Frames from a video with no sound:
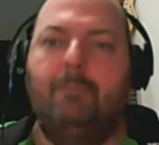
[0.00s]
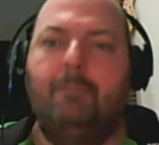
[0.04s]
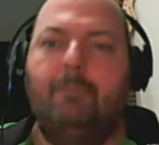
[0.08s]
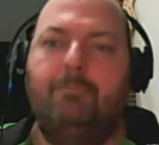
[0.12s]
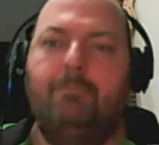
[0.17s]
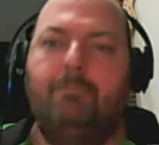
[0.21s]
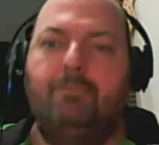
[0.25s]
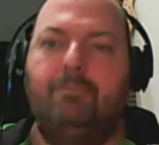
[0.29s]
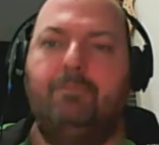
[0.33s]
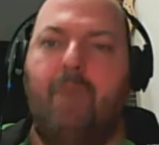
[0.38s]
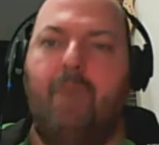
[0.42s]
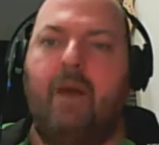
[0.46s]

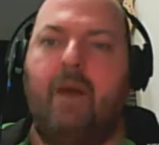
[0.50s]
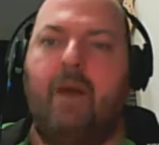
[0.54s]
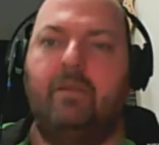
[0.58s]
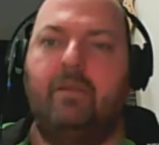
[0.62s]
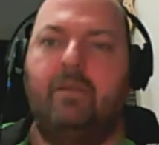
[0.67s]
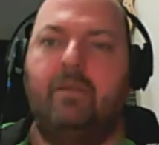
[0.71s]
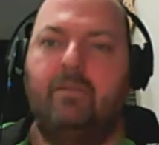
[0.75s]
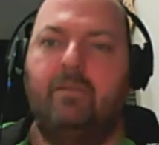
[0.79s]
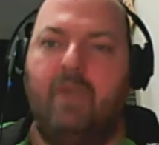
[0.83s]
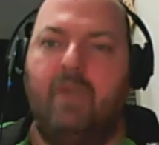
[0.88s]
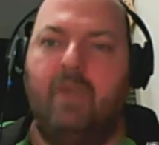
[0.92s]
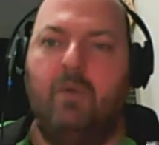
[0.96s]
But
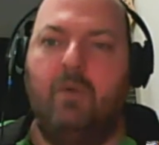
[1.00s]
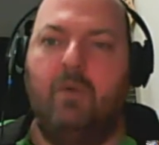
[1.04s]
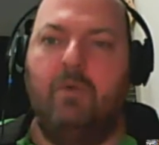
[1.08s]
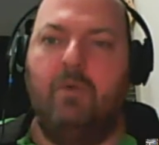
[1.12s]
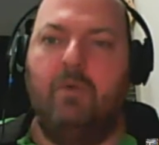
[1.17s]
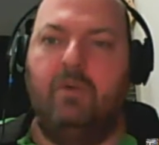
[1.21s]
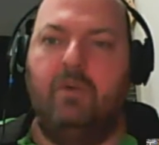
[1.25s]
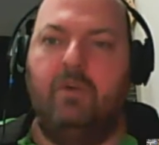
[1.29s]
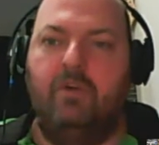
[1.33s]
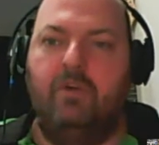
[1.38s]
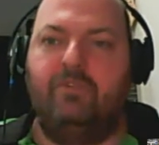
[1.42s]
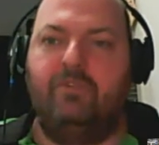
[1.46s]
they were
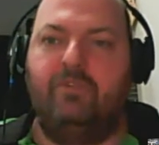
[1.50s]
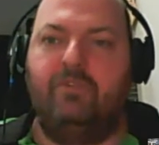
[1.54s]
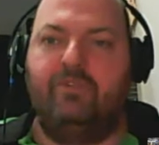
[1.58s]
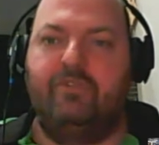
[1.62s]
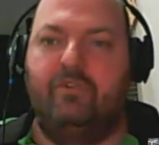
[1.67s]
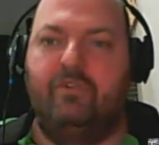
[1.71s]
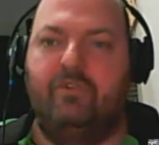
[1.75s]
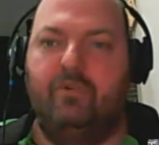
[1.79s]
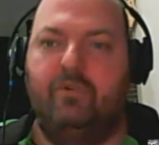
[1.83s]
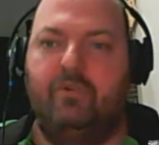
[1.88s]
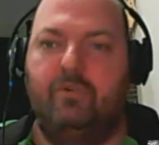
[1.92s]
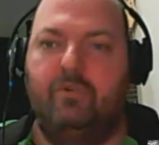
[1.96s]
used
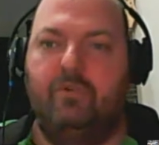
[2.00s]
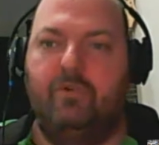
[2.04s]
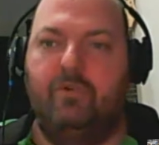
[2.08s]
to,